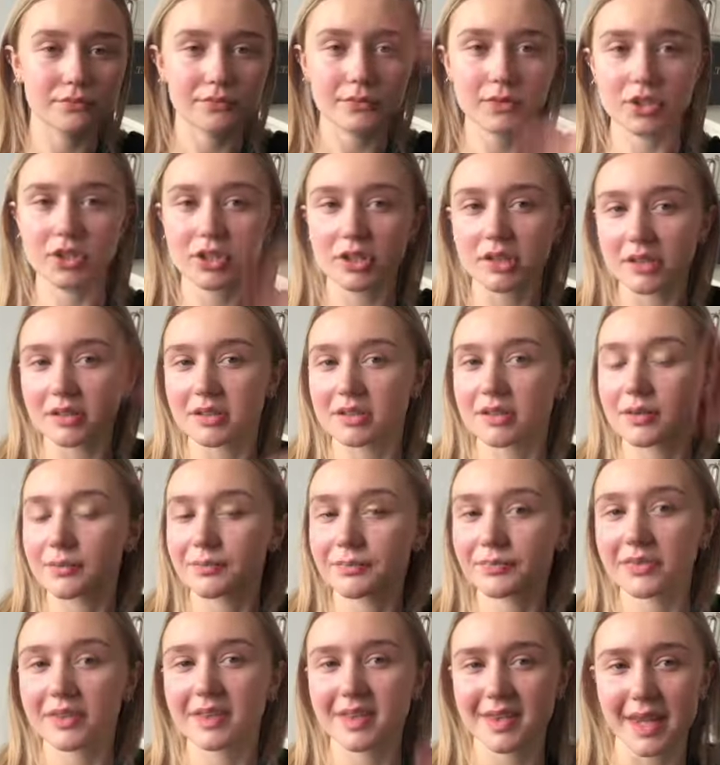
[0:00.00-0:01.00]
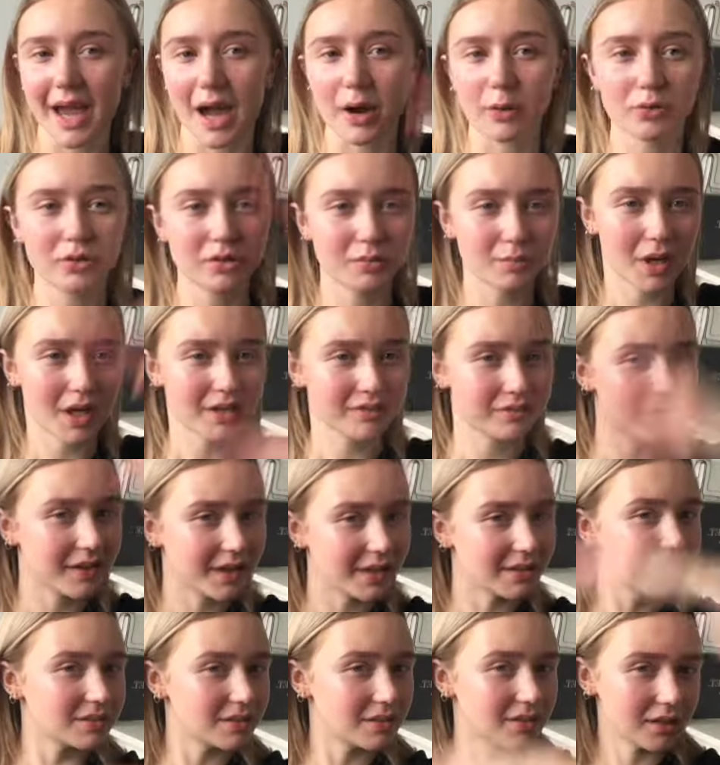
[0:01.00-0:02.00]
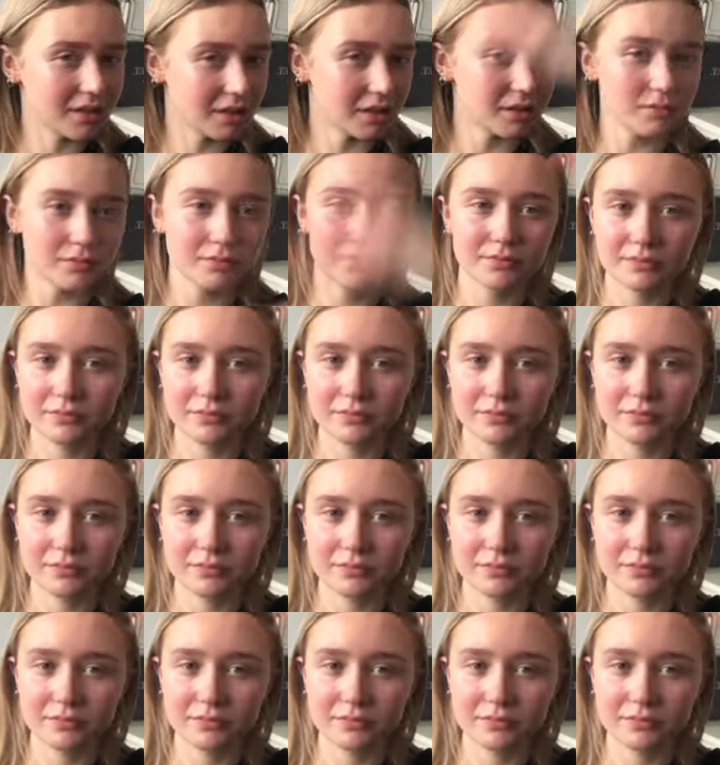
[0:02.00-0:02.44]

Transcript: just douse my face in that